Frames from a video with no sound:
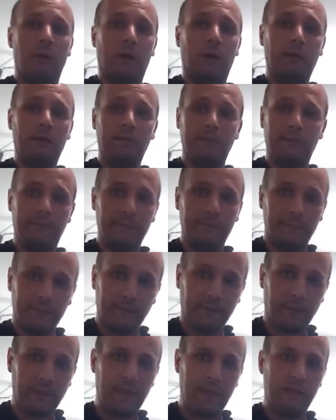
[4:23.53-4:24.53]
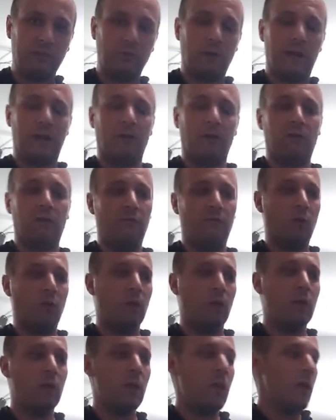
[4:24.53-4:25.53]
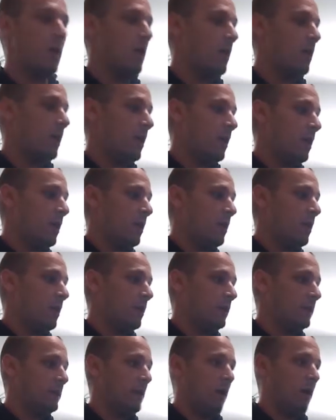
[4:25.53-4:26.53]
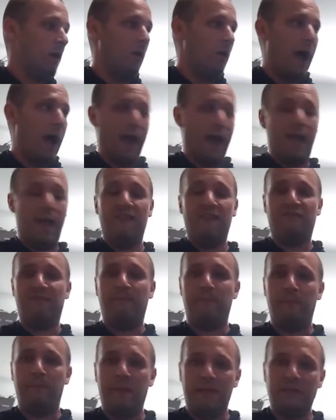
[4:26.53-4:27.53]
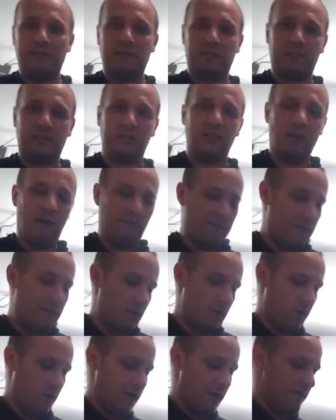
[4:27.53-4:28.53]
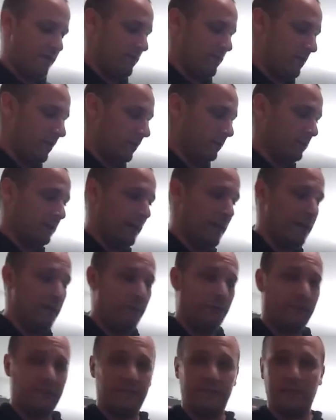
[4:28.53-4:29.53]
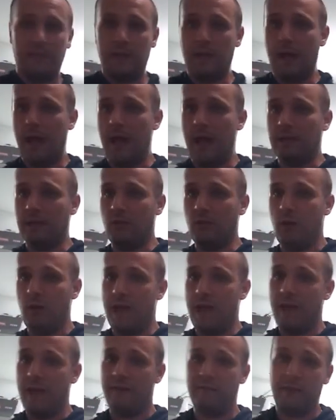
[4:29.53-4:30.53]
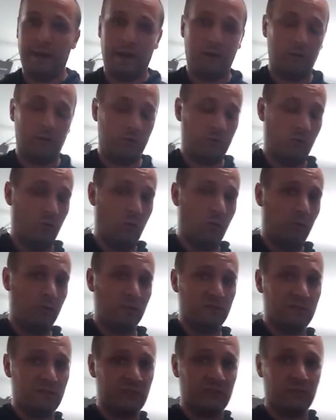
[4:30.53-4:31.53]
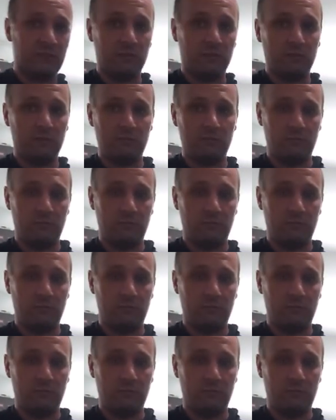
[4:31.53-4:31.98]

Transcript: but it's what I could afford. You know, I have basic stuff. I don't have a lift. I don't have air tools.